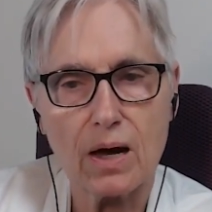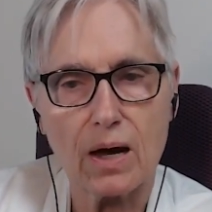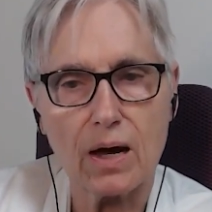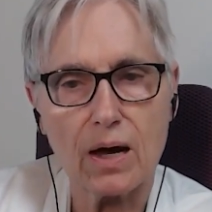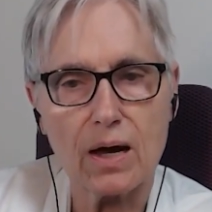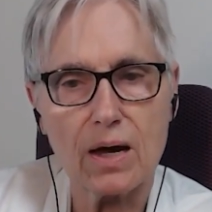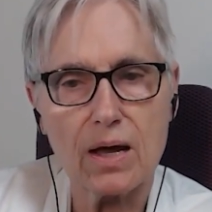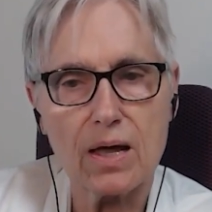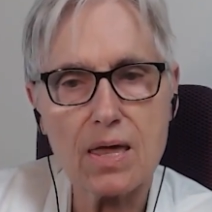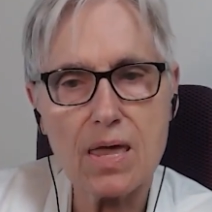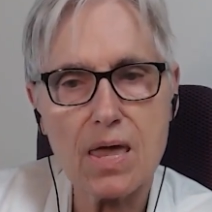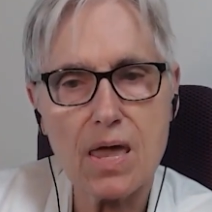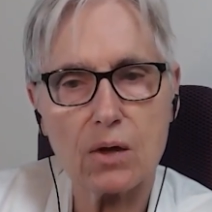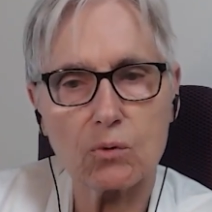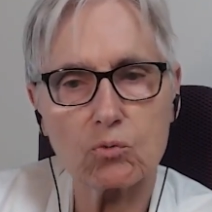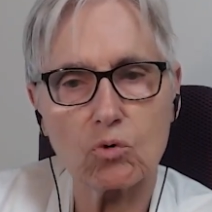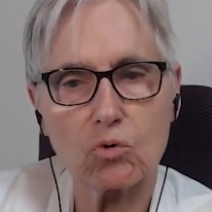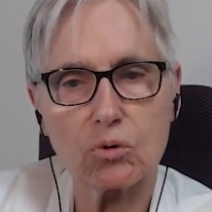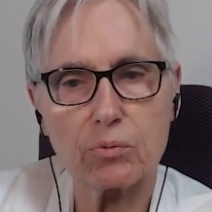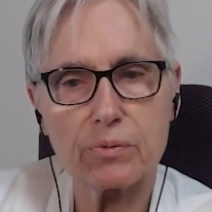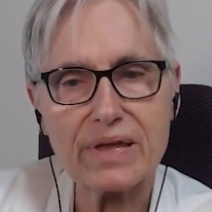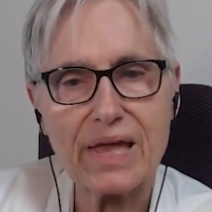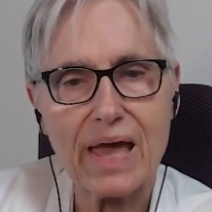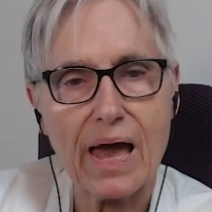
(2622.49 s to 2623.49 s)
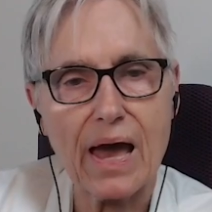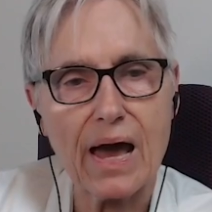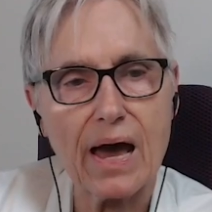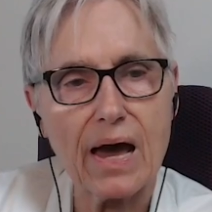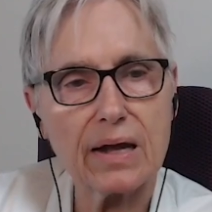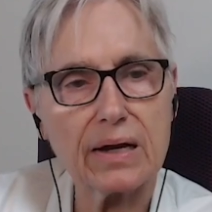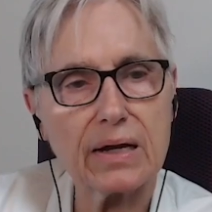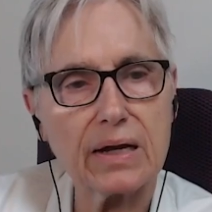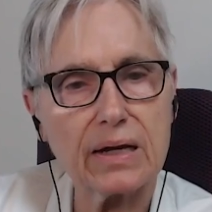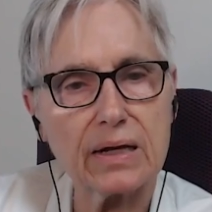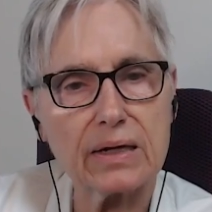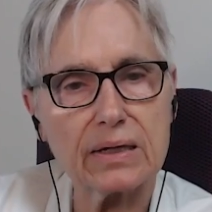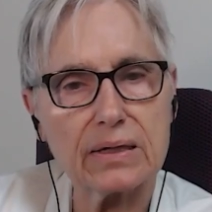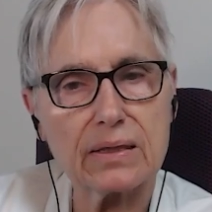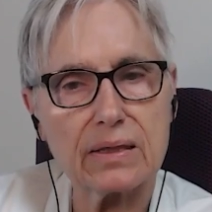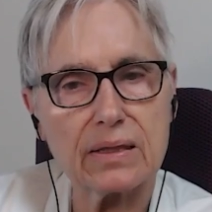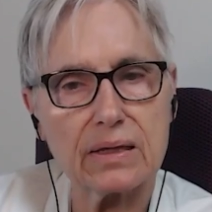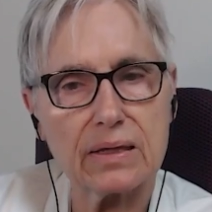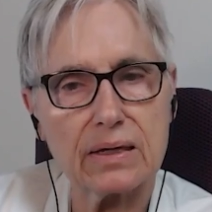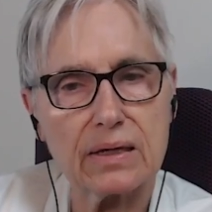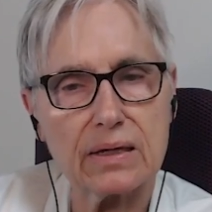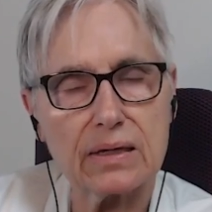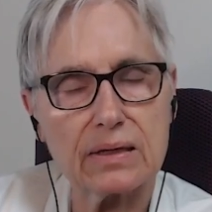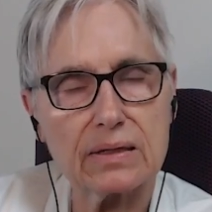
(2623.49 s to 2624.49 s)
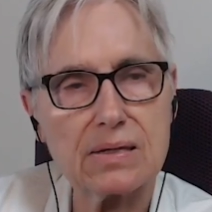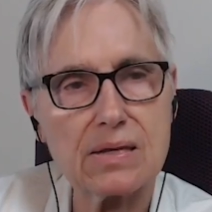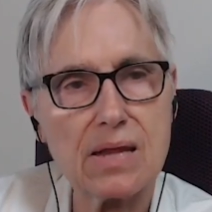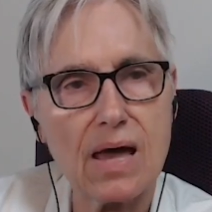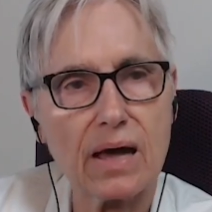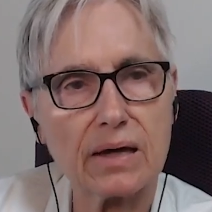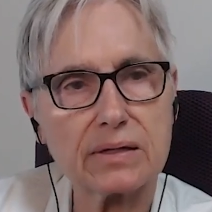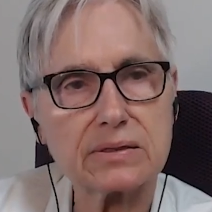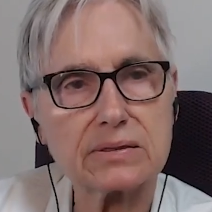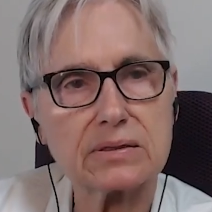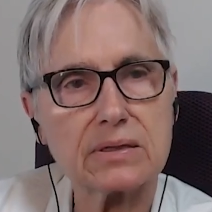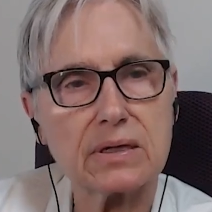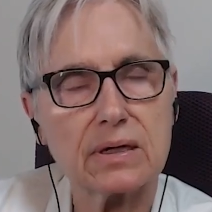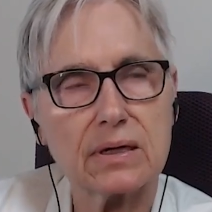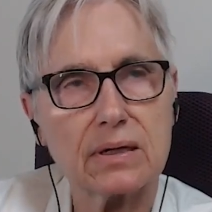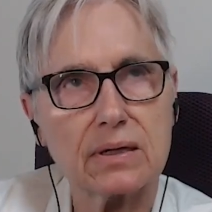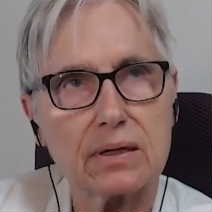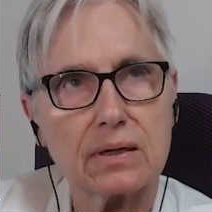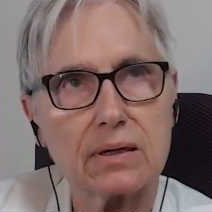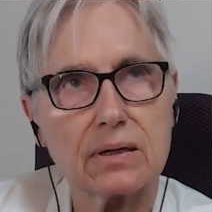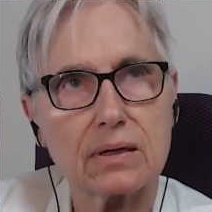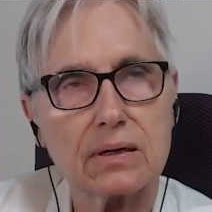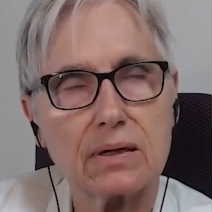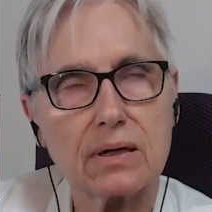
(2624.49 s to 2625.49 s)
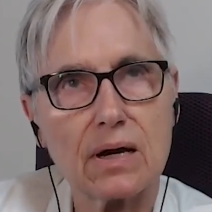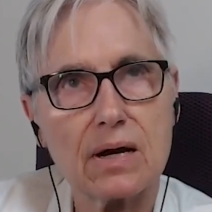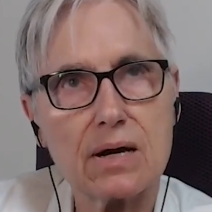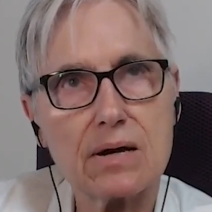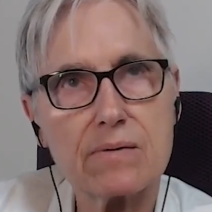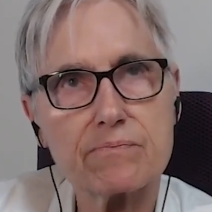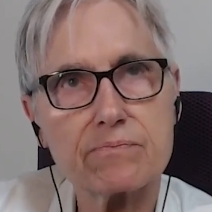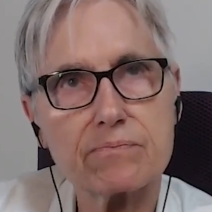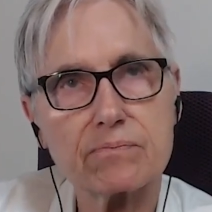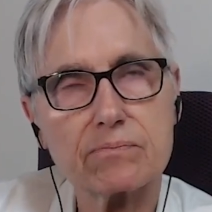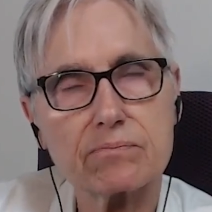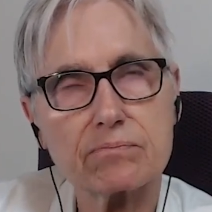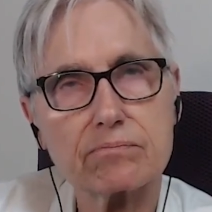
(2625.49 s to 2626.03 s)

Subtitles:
and we'll be adding the next um,